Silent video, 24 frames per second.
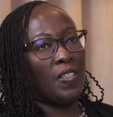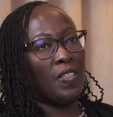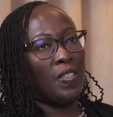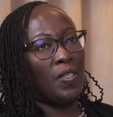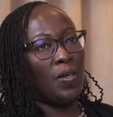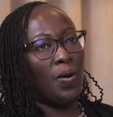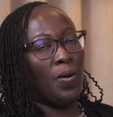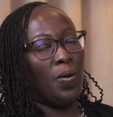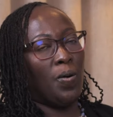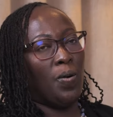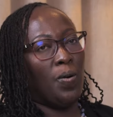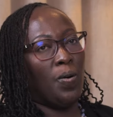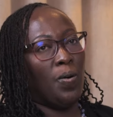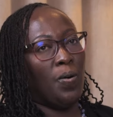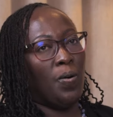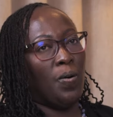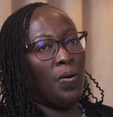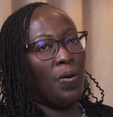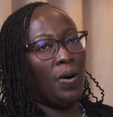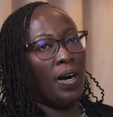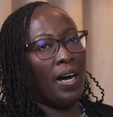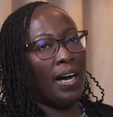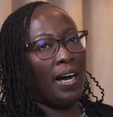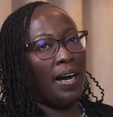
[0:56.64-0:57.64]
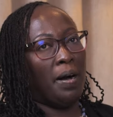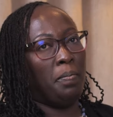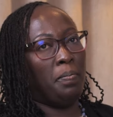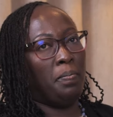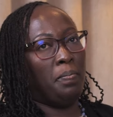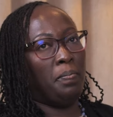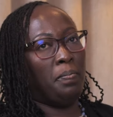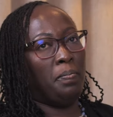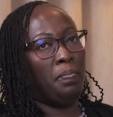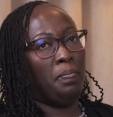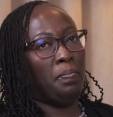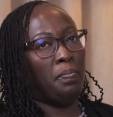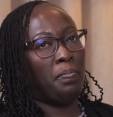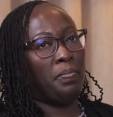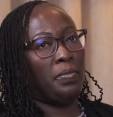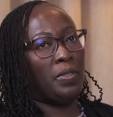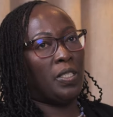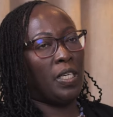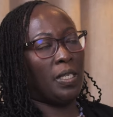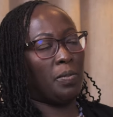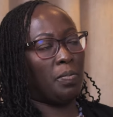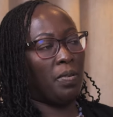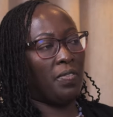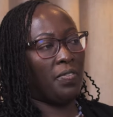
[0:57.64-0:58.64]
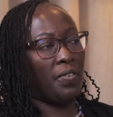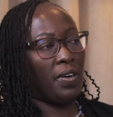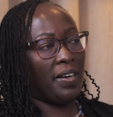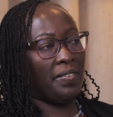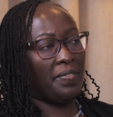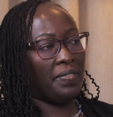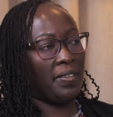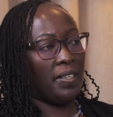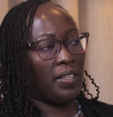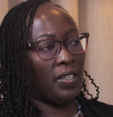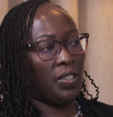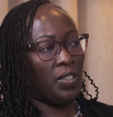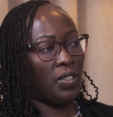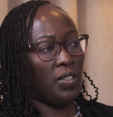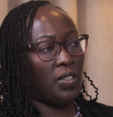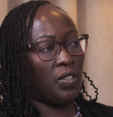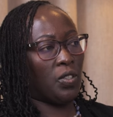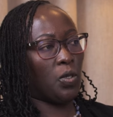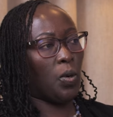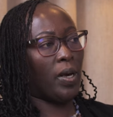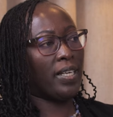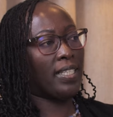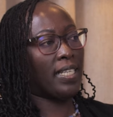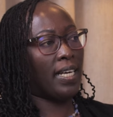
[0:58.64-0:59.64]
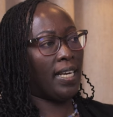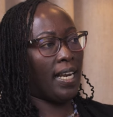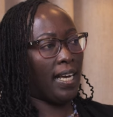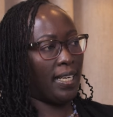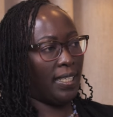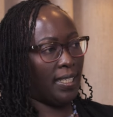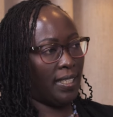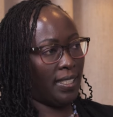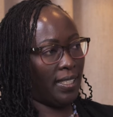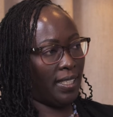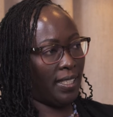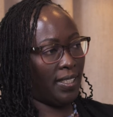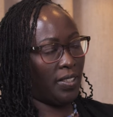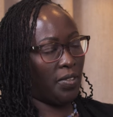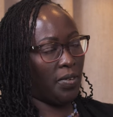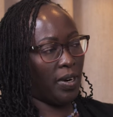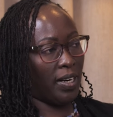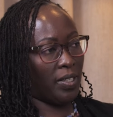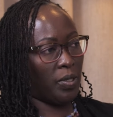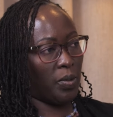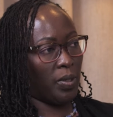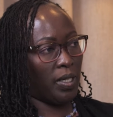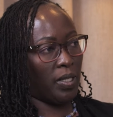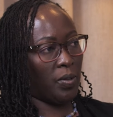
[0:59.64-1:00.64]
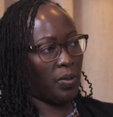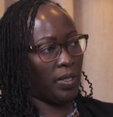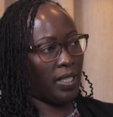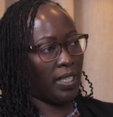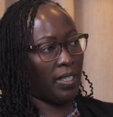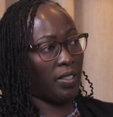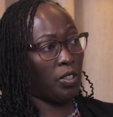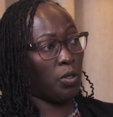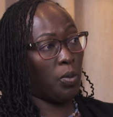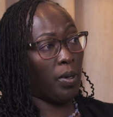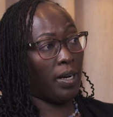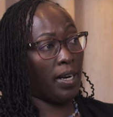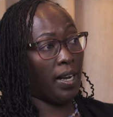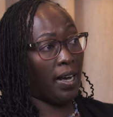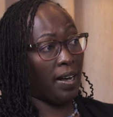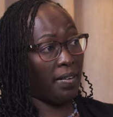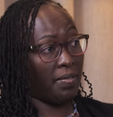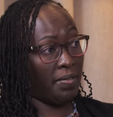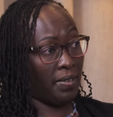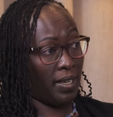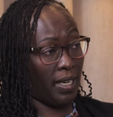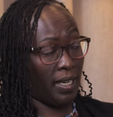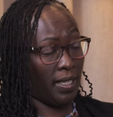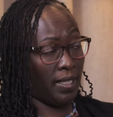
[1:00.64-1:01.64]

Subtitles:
So just before I finished, so mm-hmm. I said I did graduate within 2.5